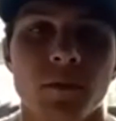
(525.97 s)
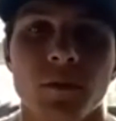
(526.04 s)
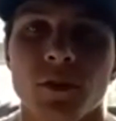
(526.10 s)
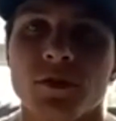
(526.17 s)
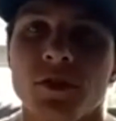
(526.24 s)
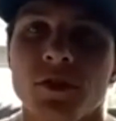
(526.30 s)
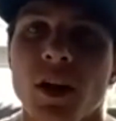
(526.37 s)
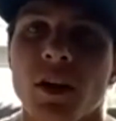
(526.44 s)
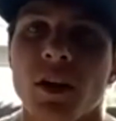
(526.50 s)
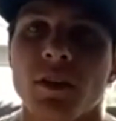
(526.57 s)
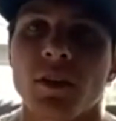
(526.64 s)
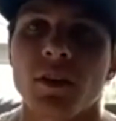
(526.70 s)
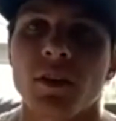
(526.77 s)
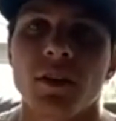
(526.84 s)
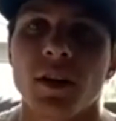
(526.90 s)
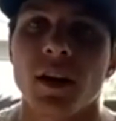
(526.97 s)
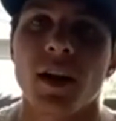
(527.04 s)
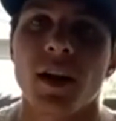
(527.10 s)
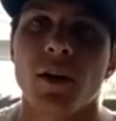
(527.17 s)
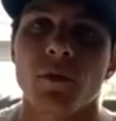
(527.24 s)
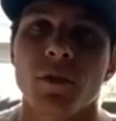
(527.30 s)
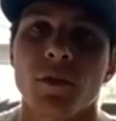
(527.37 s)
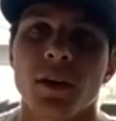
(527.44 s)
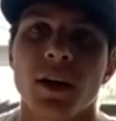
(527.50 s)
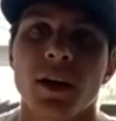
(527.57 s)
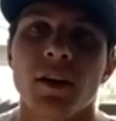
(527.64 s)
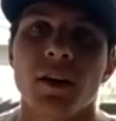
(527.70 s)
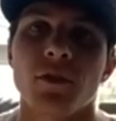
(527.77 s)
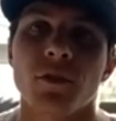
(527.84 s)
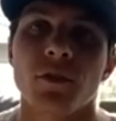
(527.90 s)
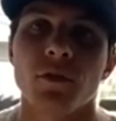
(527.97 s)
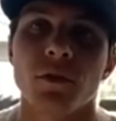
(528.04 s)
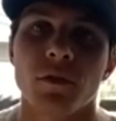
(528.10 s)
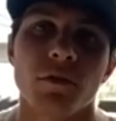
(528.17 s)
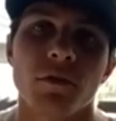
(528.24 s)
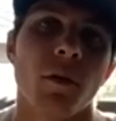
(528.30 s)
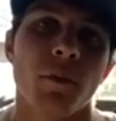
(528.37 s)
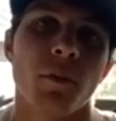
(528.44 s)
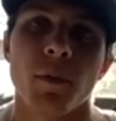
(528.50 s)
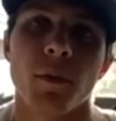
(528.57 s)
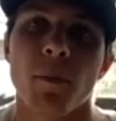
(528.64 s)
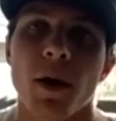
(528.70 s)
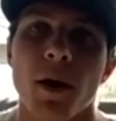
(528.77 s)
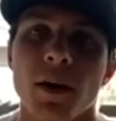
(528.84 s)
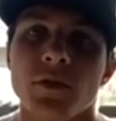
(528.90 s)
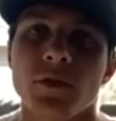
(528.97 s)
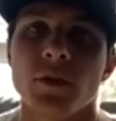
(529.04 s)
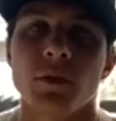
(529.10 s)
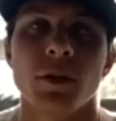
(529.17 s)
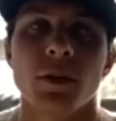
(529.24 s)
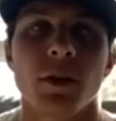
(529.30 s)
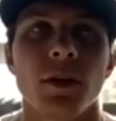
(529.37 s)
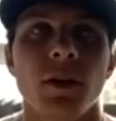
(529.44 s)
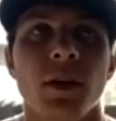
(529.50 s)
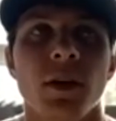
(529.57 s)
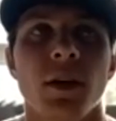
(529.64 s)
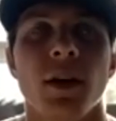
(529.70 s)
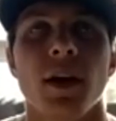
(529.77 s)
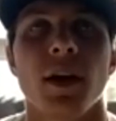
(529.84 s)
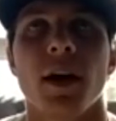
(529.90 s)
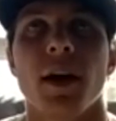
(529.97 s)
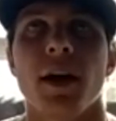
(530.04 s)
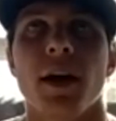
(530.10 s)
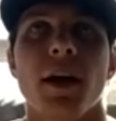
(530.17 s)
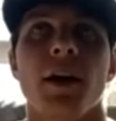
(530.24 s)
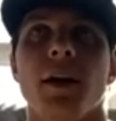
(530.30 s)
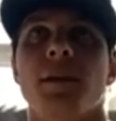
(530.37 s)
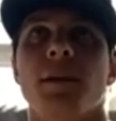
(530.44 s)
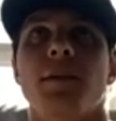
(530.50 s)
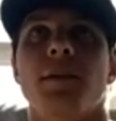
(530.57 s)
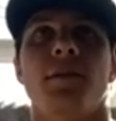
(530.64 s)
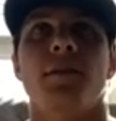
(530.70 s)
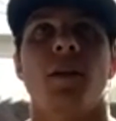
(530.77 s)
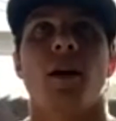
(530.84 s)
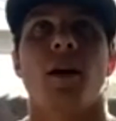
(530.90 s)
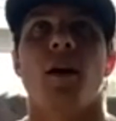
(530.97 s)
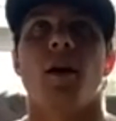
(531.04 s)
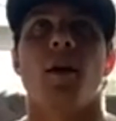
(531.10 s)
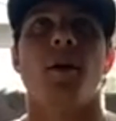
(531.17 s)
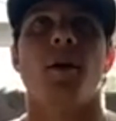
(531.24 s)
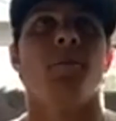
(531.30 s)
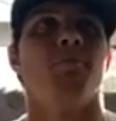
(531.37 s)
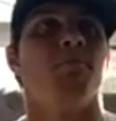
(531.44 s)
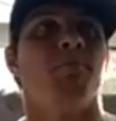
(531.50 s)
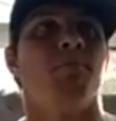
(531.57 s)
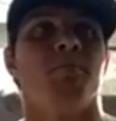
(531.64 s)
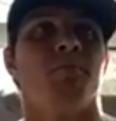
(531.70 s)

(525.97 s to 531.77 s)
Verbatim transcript: there's nothing that I don't think I can do if I put my mind to it. And, um,